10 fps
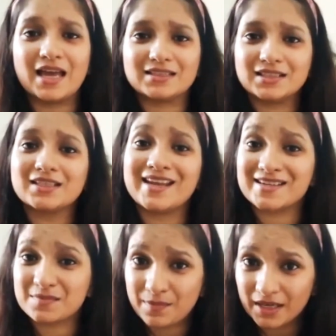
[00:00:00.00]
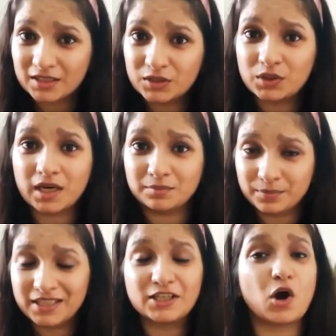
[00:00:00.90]
and then expect to
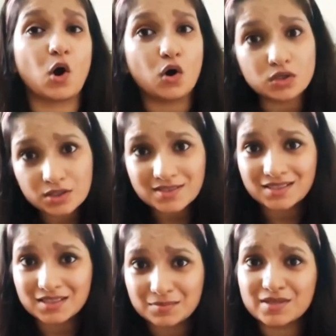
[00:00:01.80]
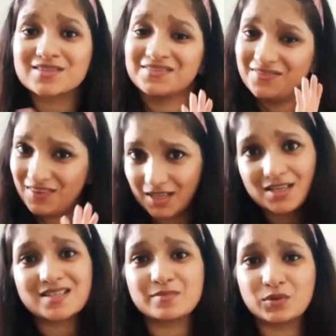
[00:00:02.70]
complete all your syllabus very
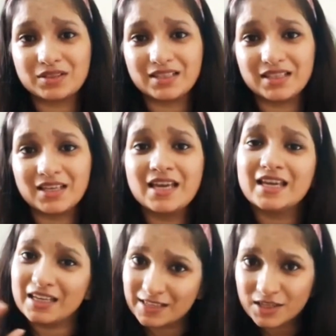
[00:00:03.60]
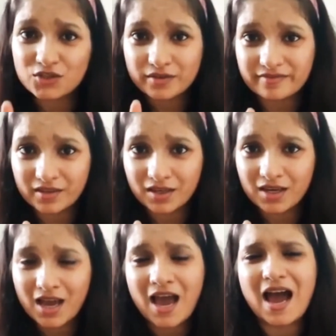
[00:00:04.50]
smoothly in a jiffy?
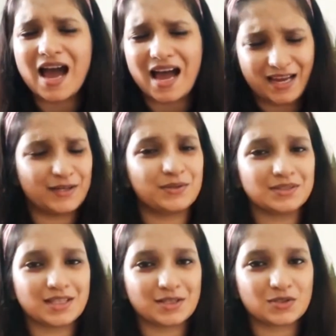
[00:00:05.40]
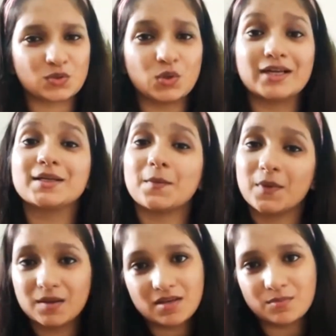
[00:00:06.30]
I don't think so. It
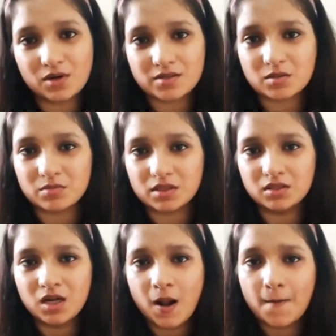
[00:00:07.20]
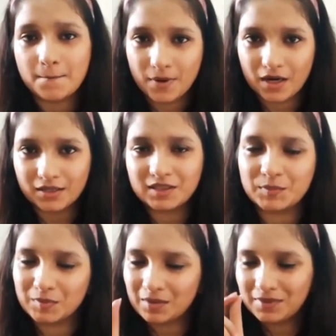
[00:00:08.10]
may be possible, but the
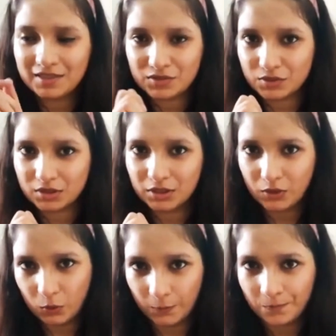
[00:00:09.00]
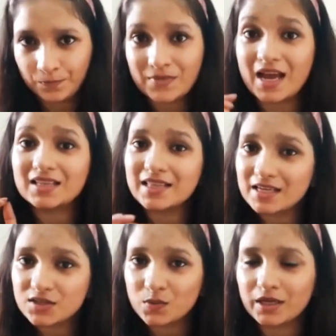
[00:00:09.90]
probability is really low. And
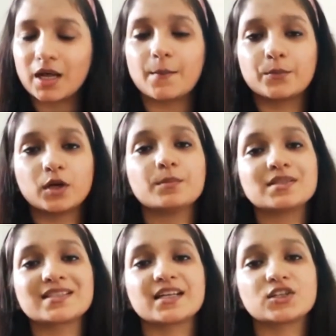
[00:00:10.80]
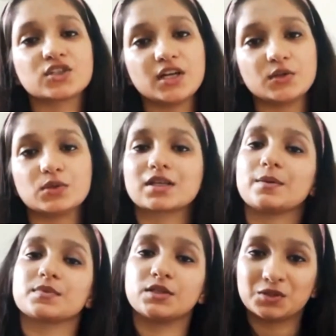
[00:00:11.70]
that's where a proper study schedule
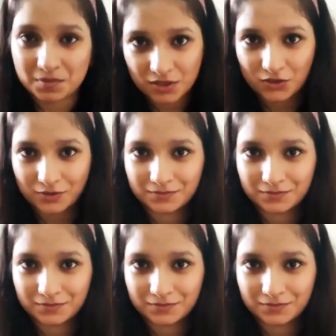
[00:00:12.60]
comes into picture.